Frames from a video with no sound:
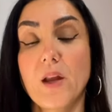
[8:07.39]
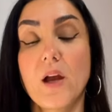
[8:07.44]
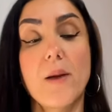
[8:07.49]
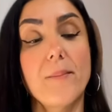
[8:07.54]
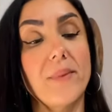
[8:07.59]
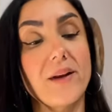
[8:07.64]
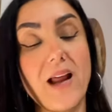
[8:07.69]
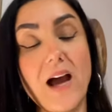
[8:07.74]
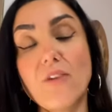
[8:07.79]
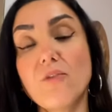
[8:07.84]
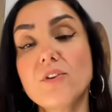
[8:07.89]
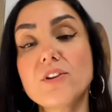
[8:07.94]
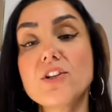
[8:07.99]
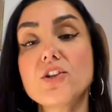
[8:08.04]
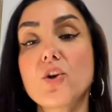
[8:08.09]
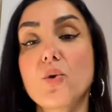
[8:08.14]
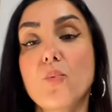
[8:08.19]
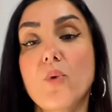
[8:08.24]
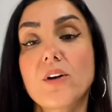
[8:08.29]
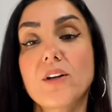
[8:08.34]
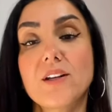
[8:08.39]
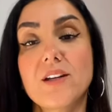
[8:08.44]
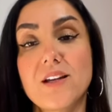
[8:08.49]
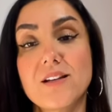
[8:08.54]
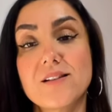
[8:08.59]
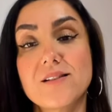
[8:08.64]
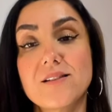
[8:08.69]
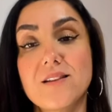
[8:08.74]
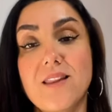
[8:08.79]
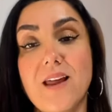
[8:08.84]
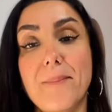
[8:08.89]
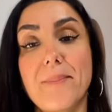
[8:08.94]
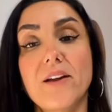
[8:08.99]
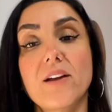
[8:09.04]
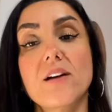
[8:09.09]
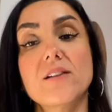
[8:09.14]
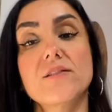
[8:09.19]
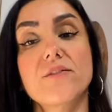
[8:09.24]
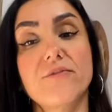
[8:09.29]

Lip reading: But I really don't want to get into that because it